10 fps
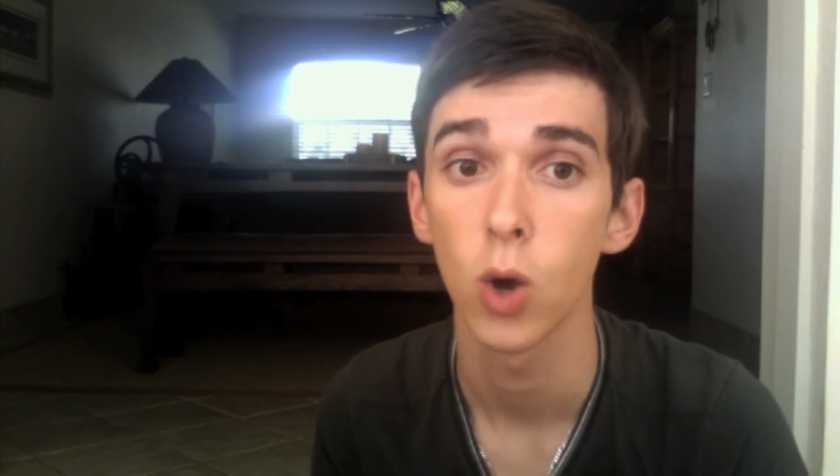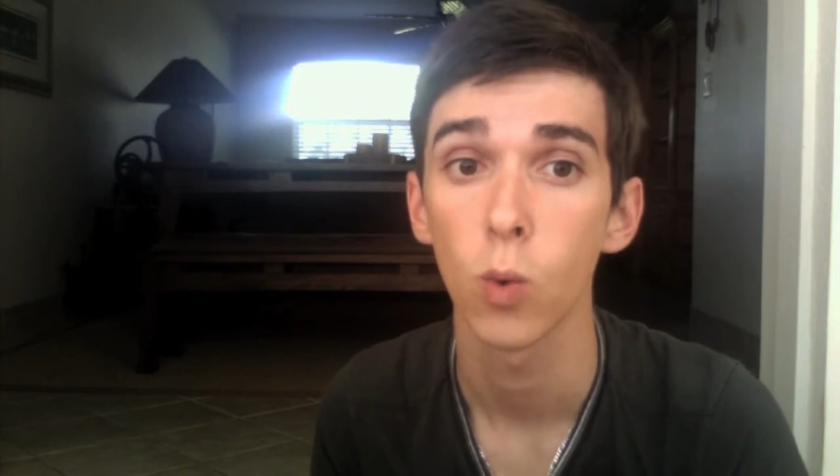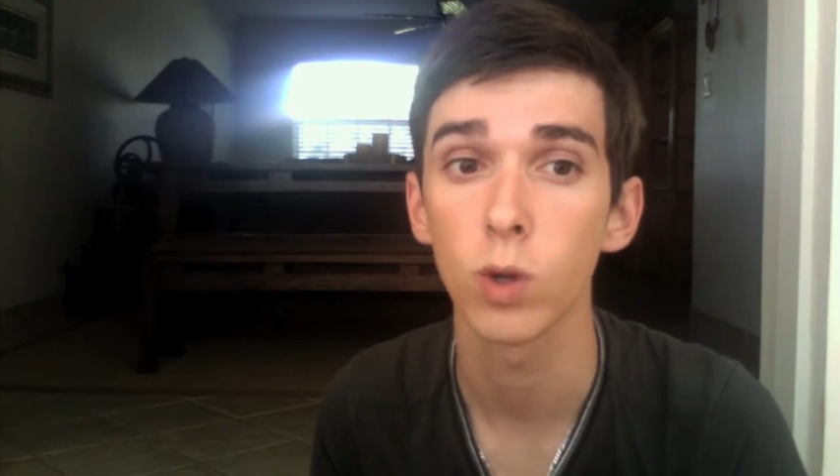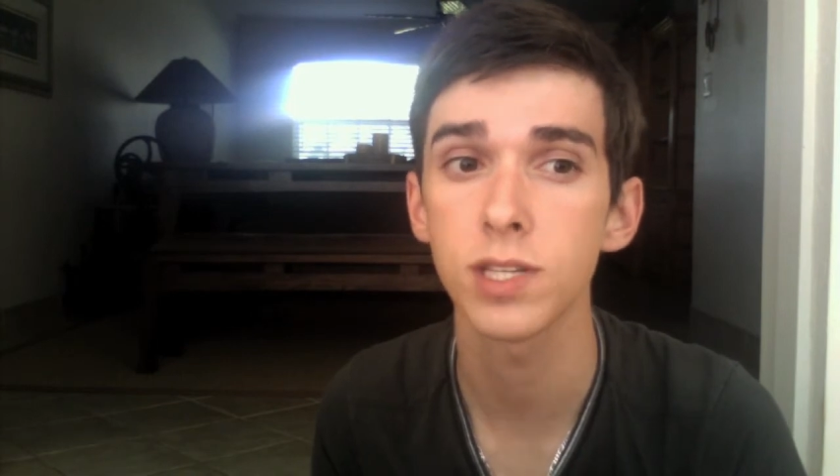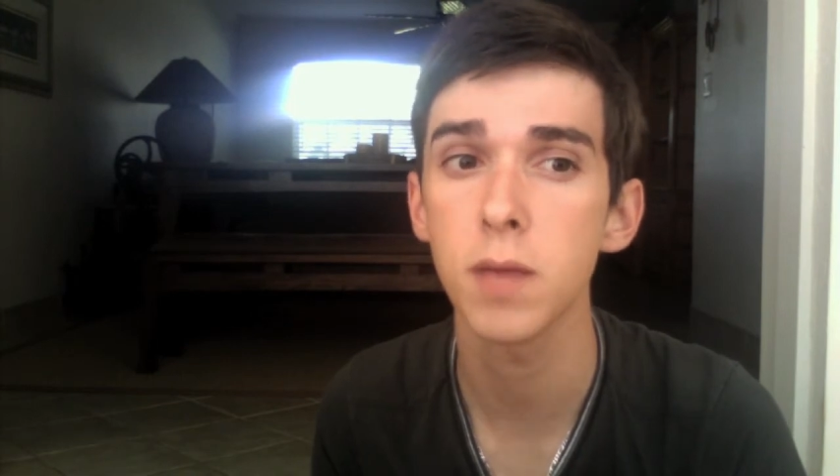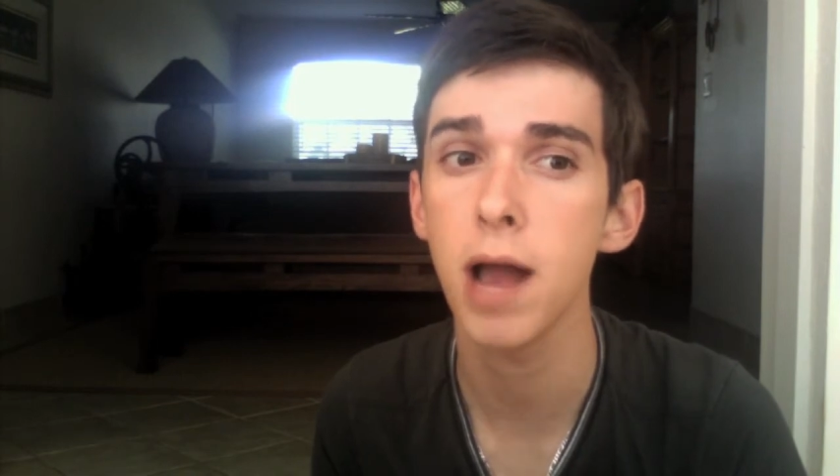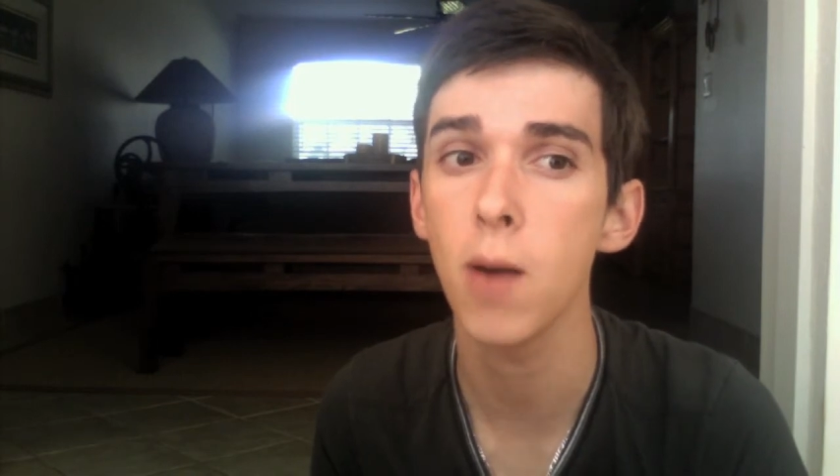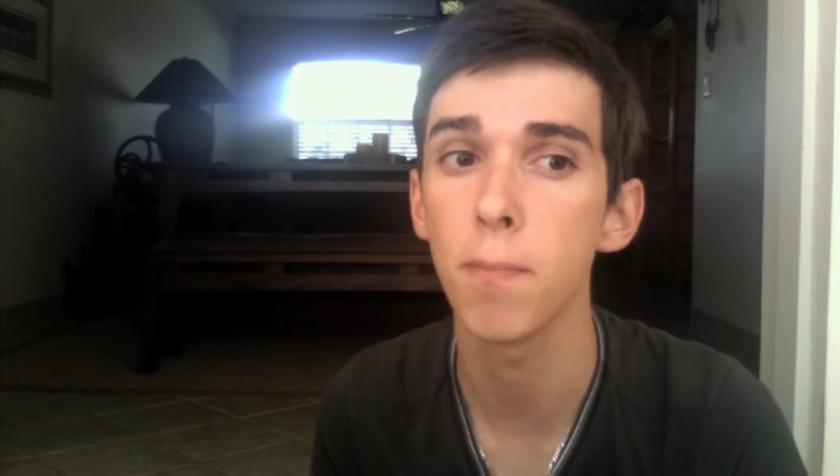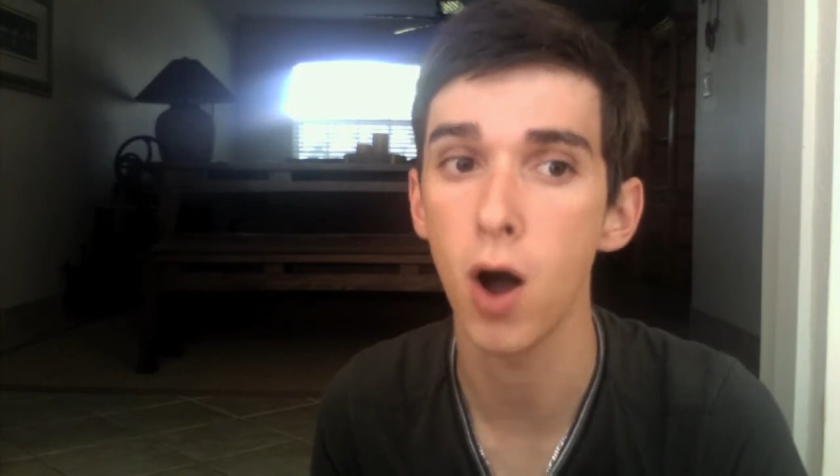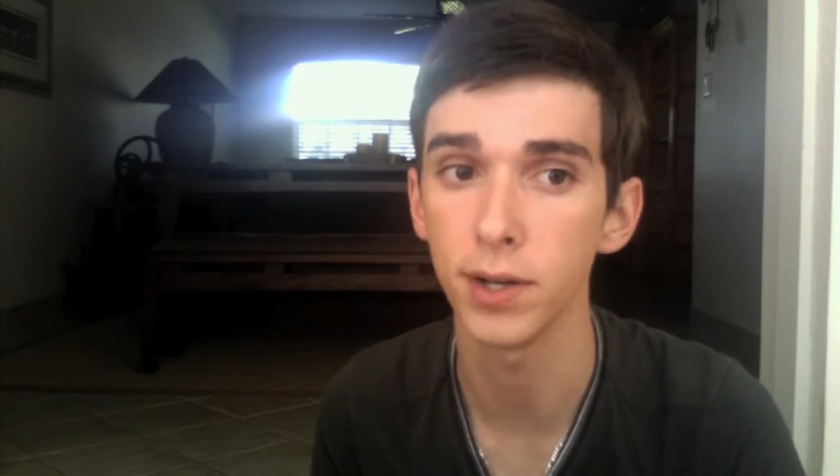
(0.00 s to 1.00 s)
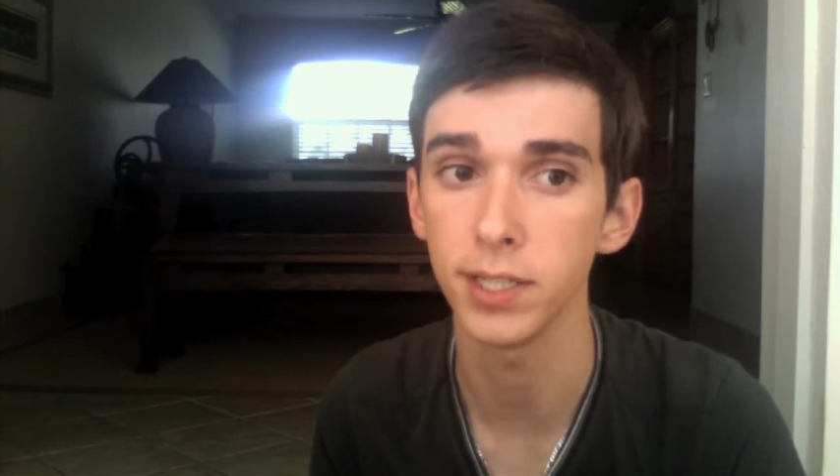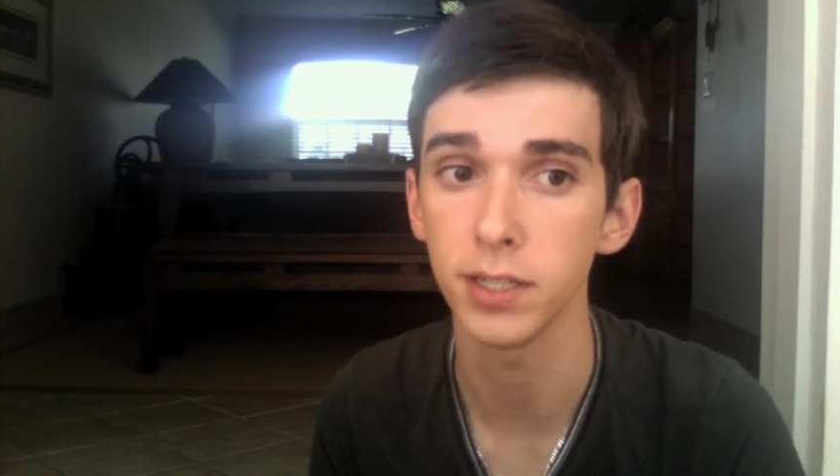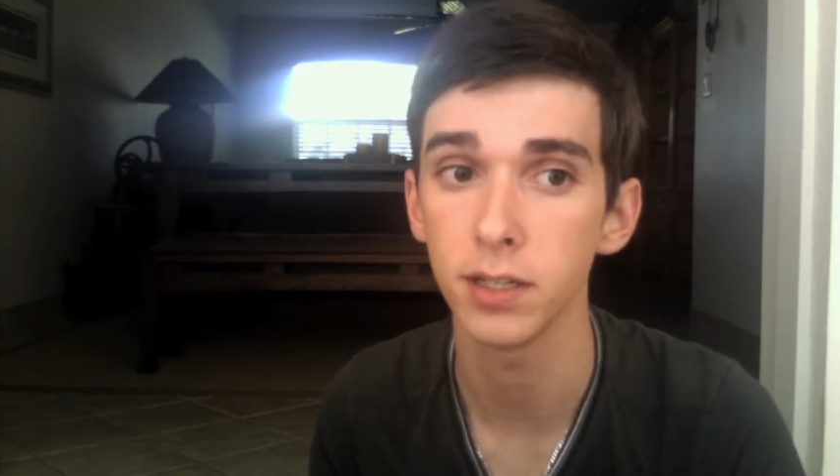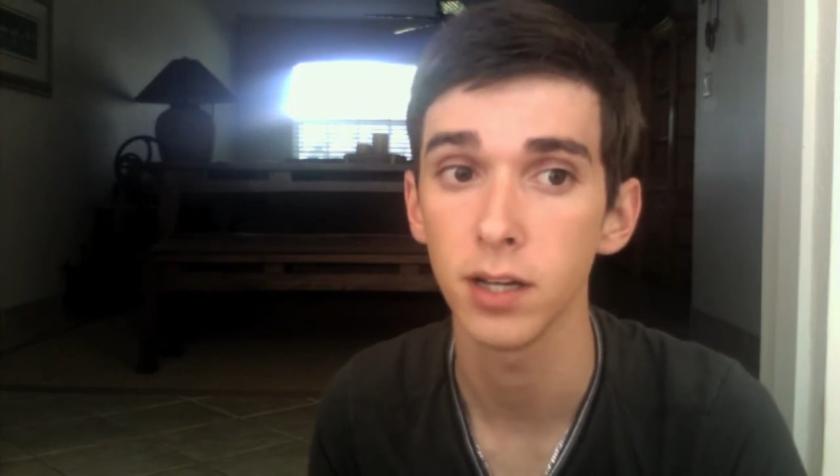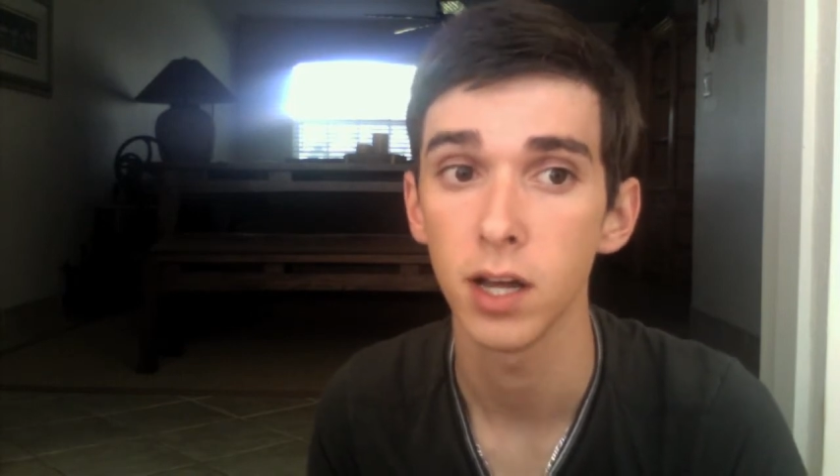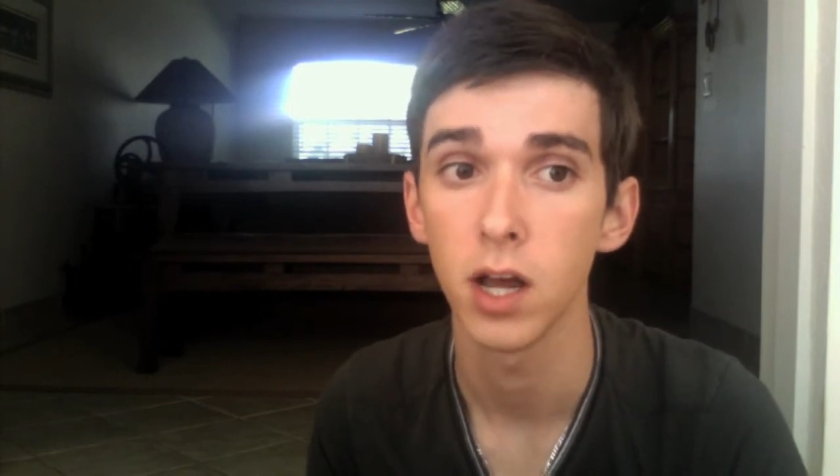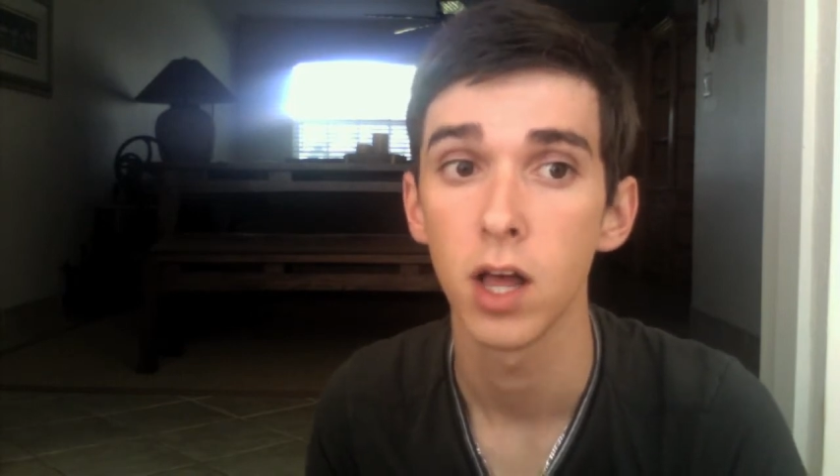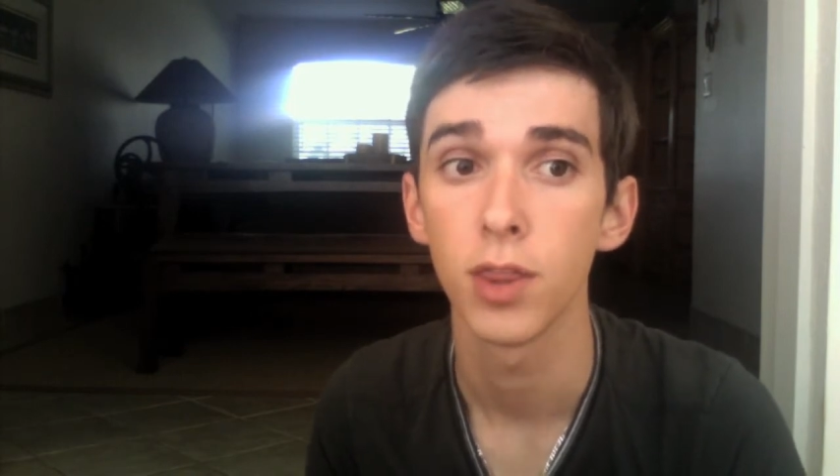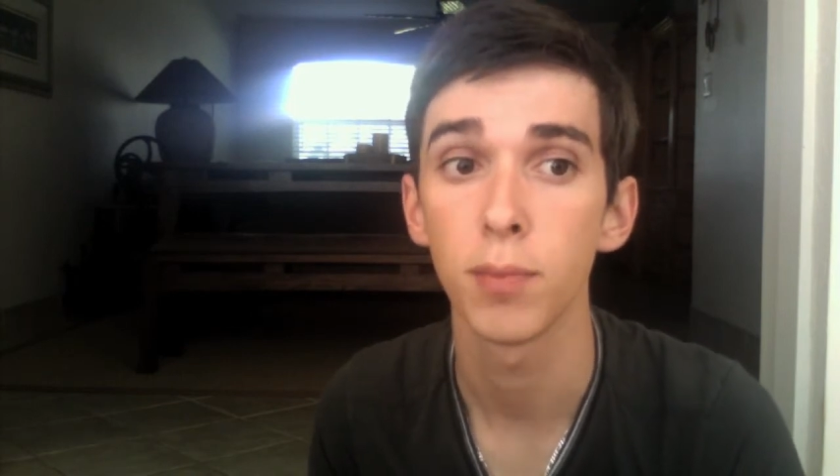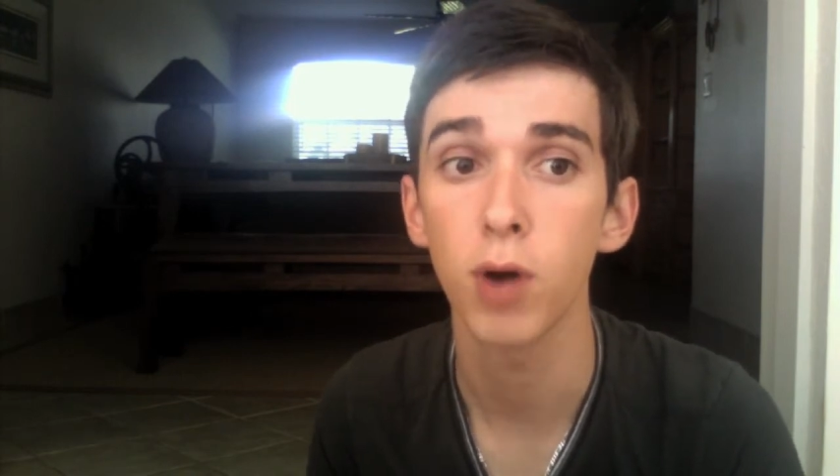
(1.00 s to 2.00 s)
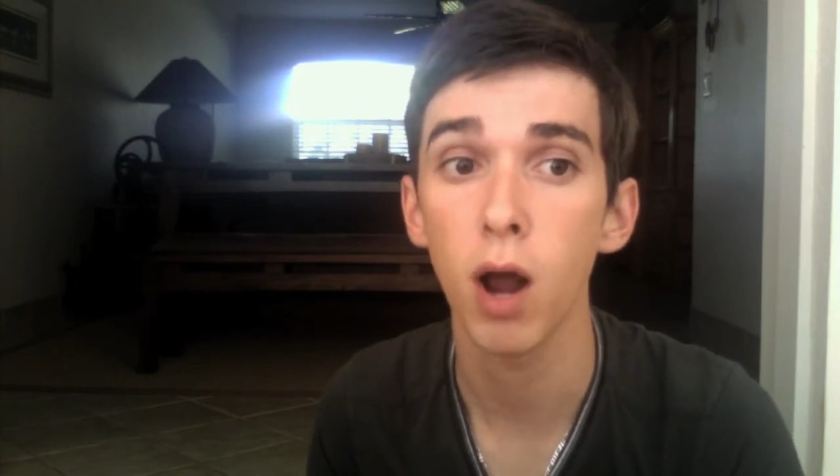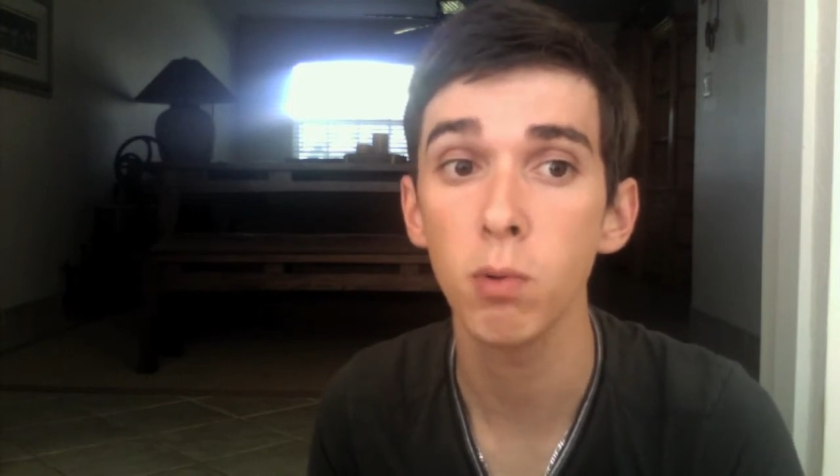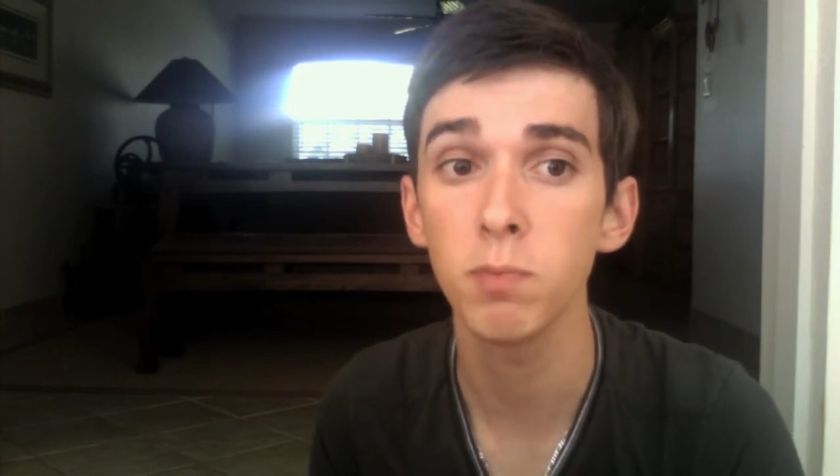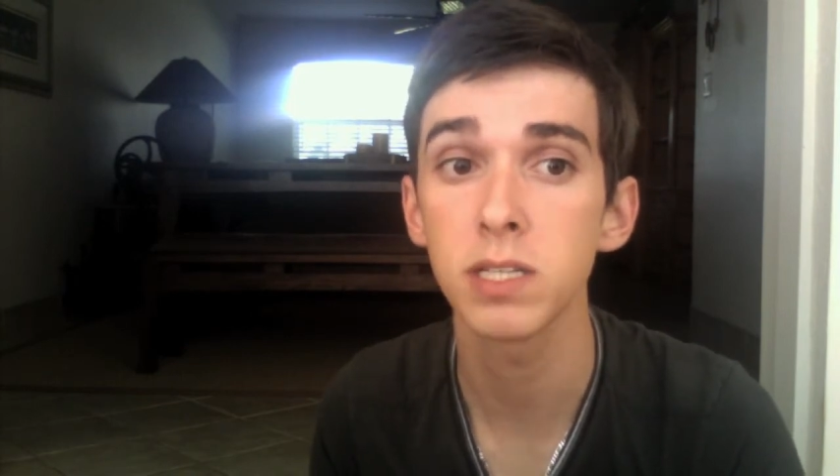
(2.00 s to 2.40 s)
We're somehow bonded. The problem